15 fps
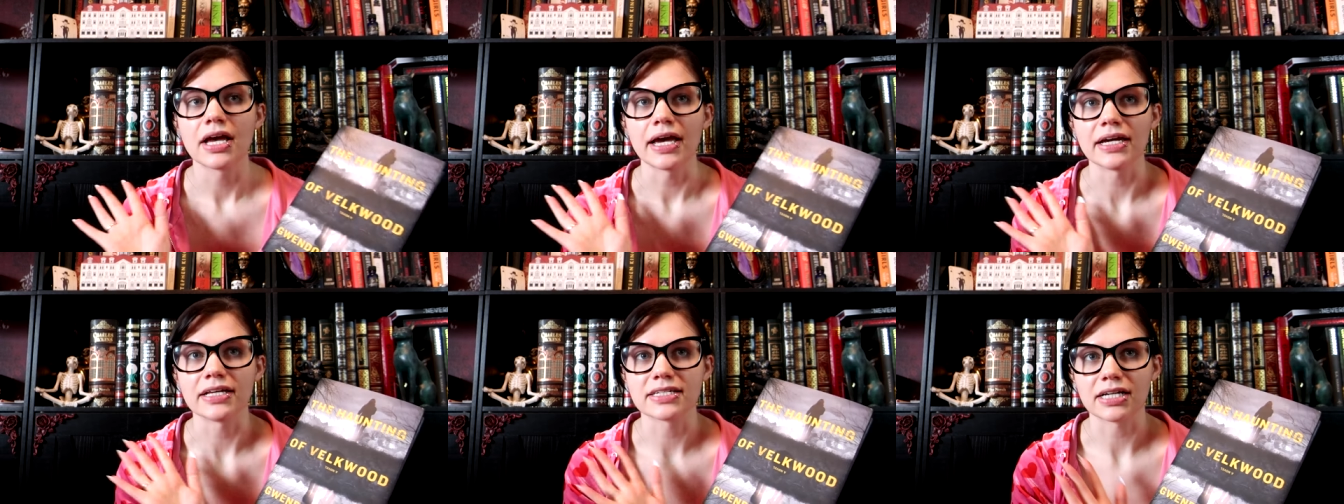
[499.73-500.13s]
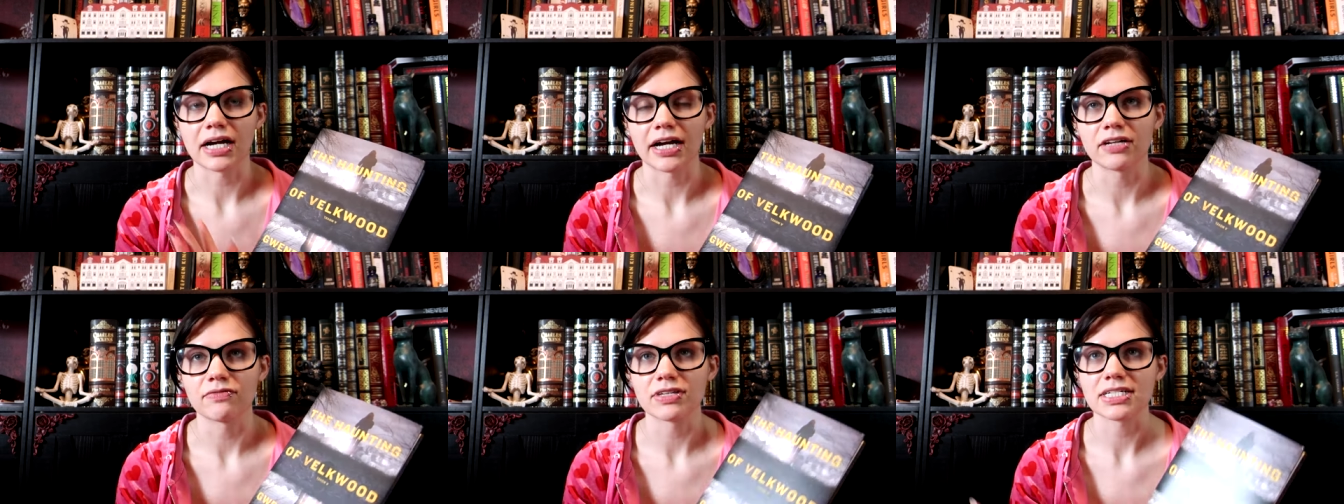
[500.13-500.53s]
It's
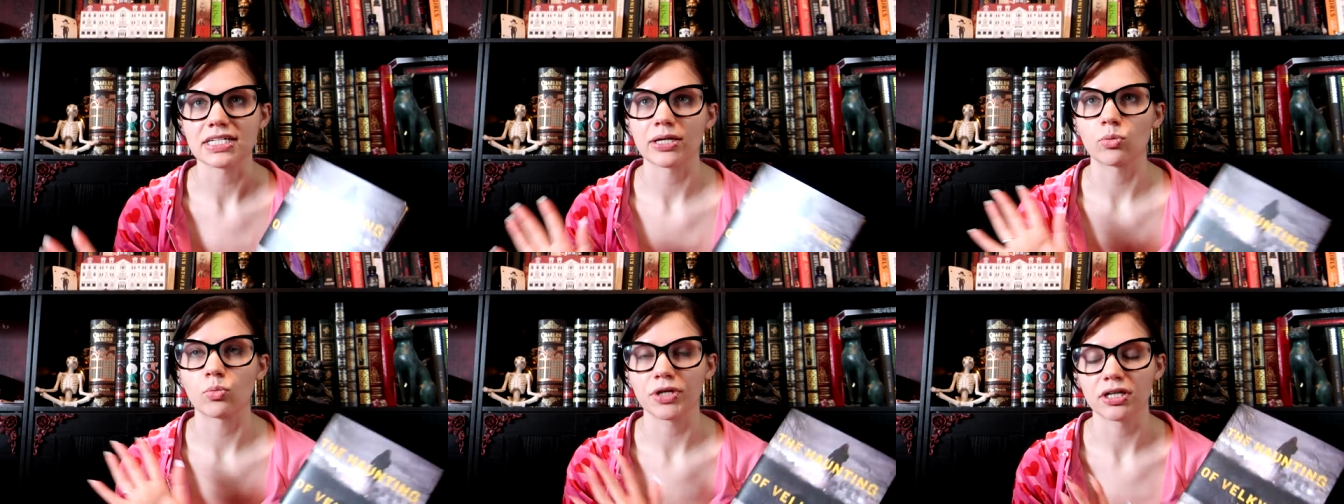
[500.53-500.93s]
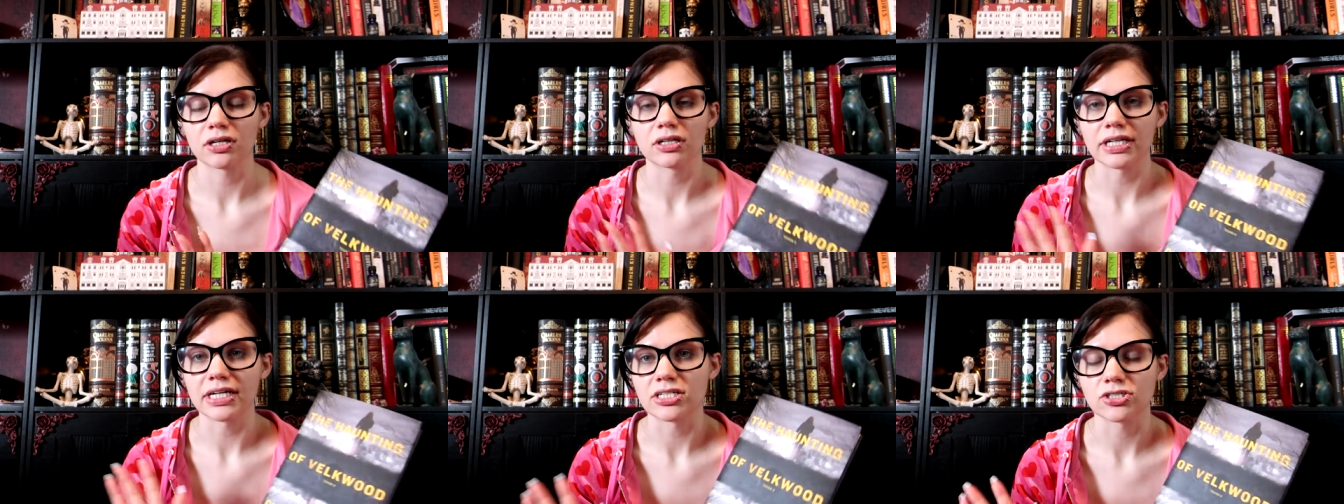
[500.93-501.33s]
kind of this like
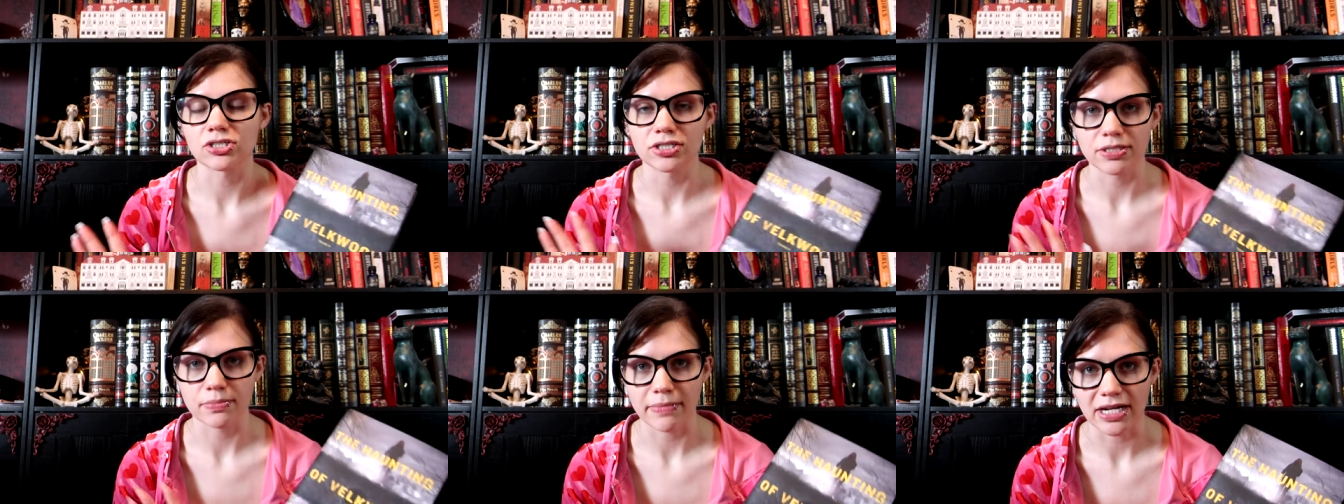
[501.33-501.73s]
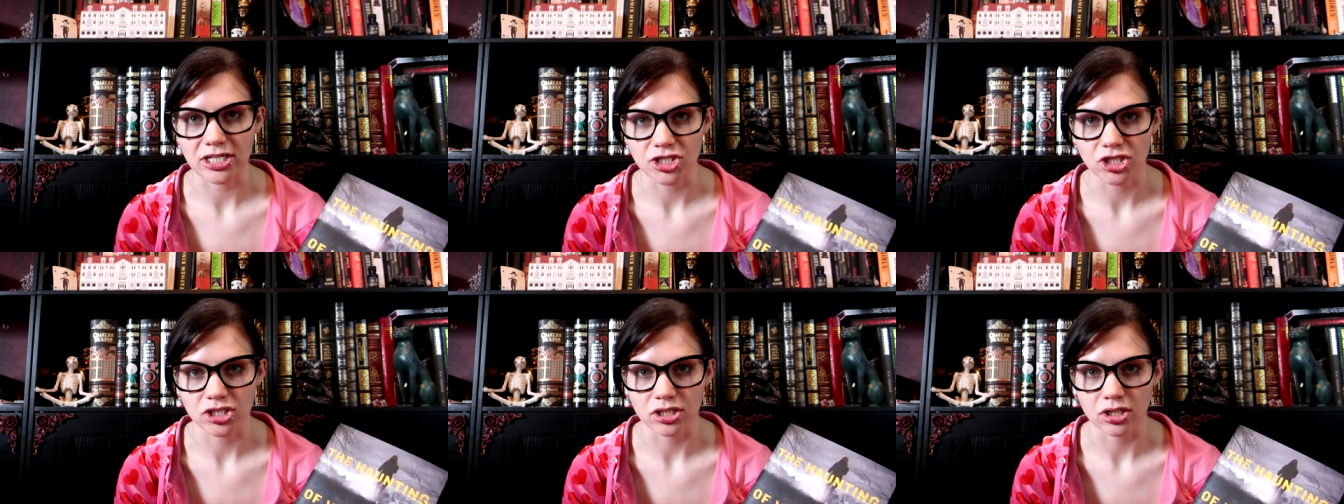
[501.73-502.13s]
weird
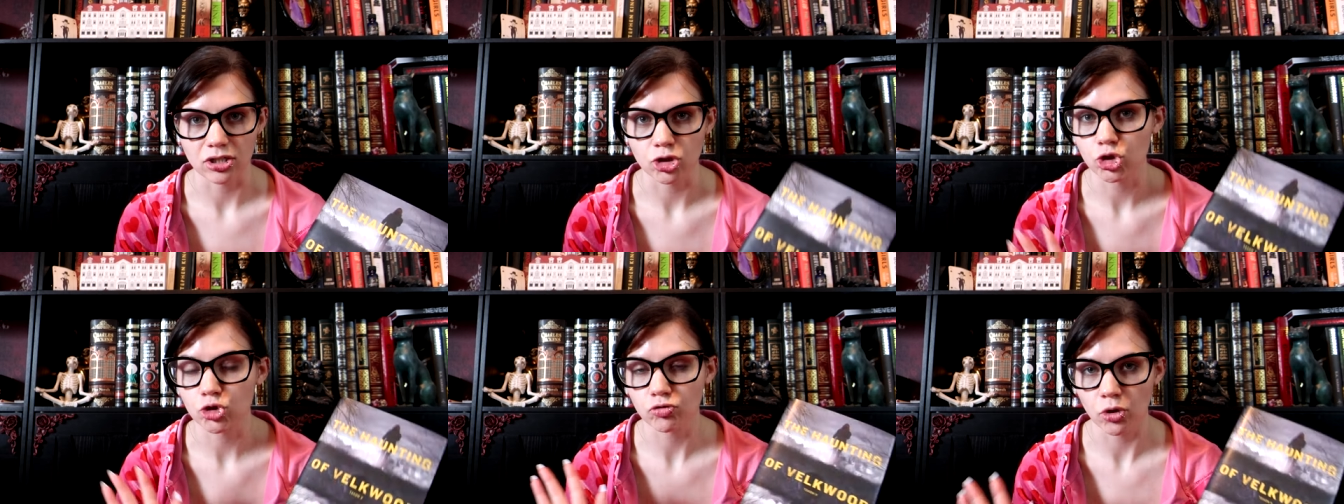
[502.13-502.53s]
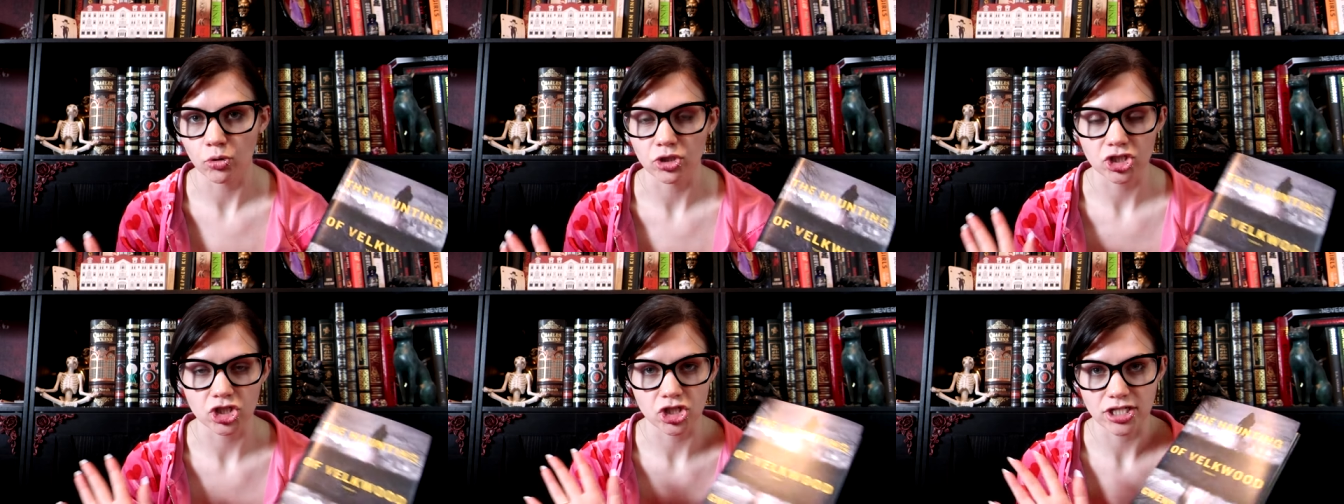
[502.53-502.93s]
interdimensional
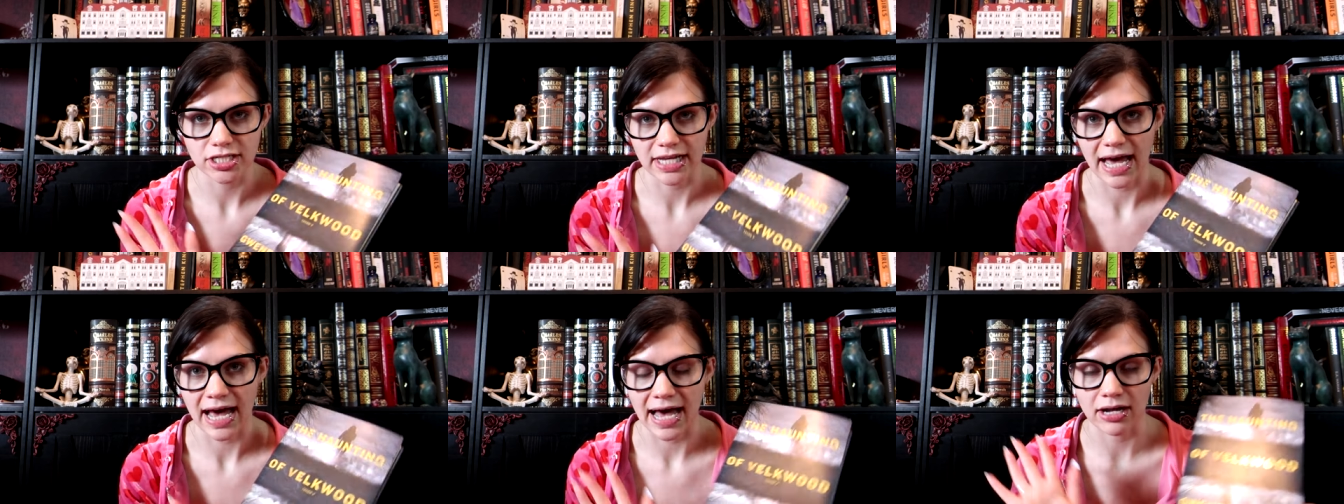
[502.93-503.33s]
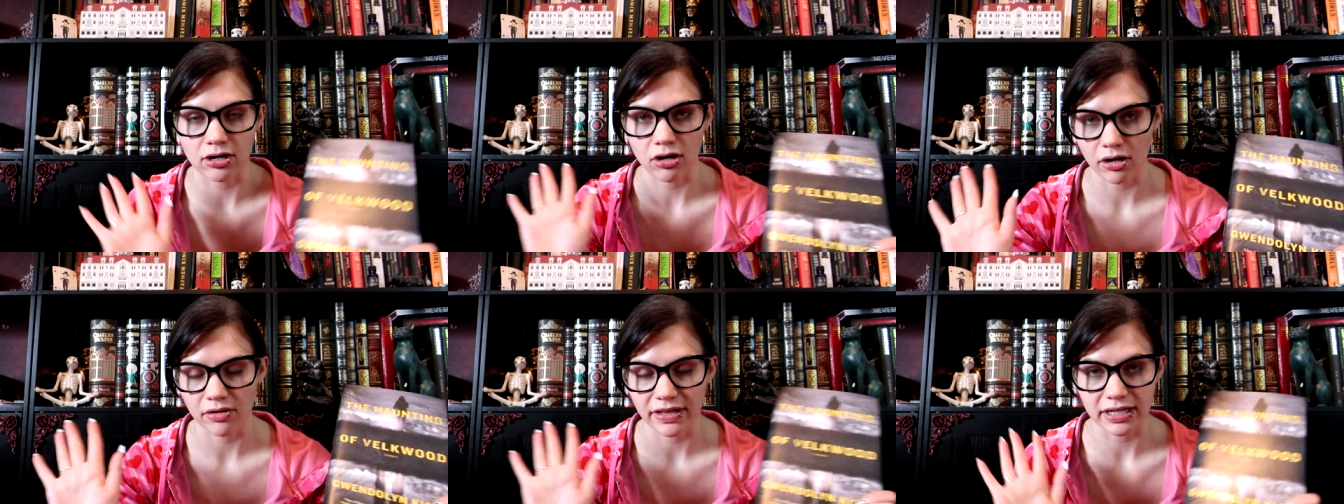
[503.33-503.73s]
Schrodinger's cat,
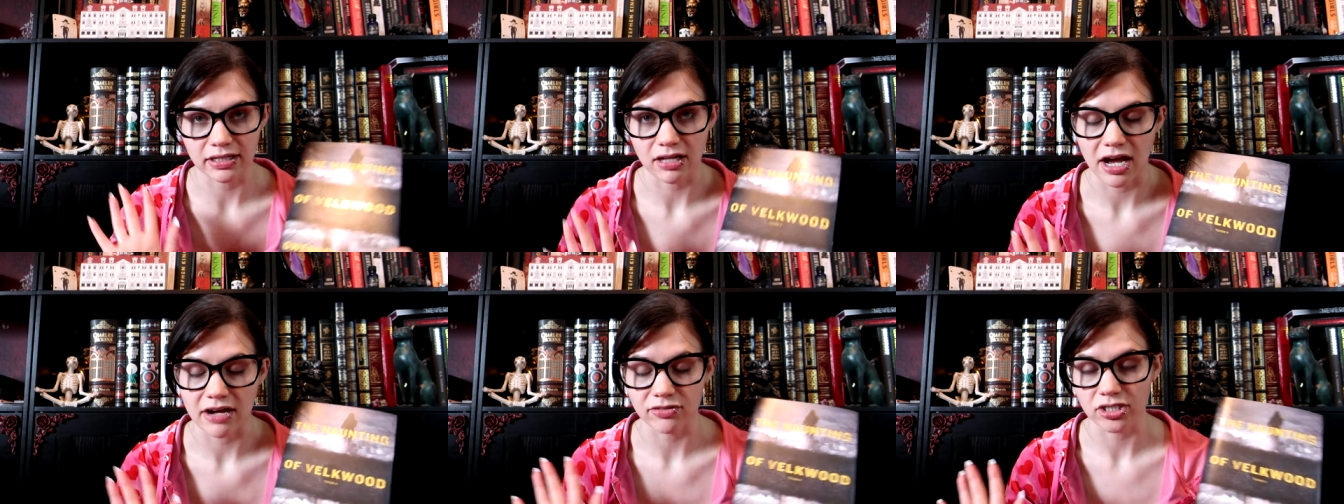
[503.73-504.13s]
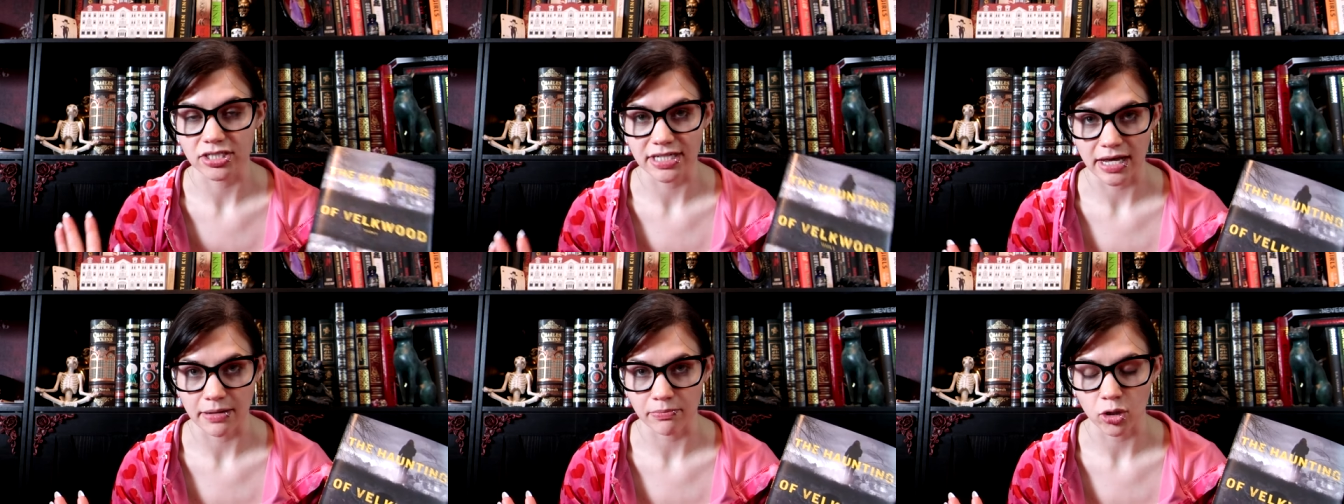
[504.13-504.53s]
are they alive or
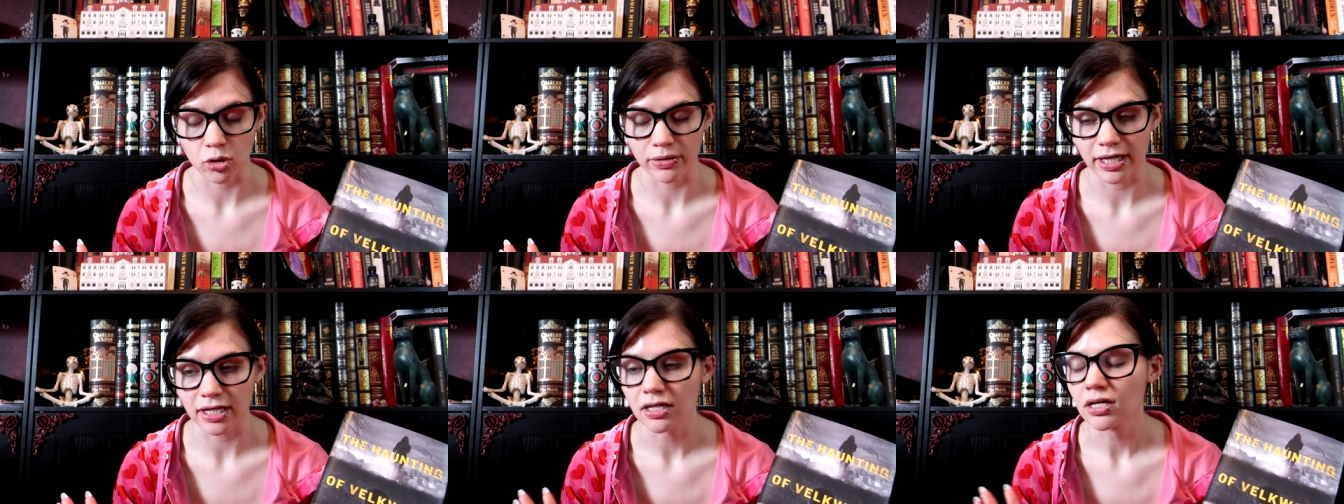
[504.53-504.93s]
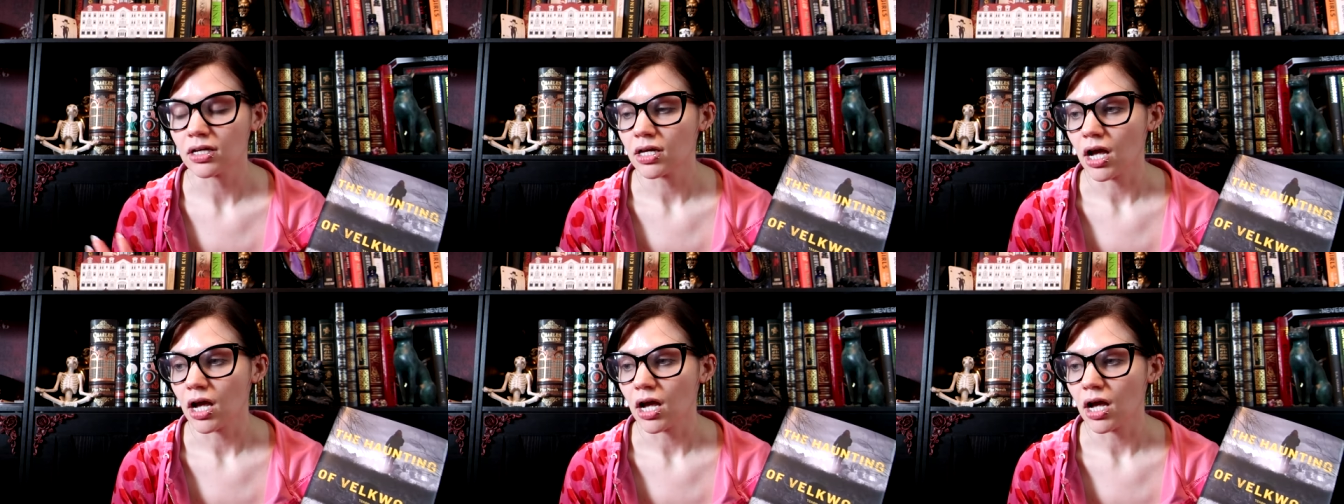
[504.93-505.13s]
dead moment.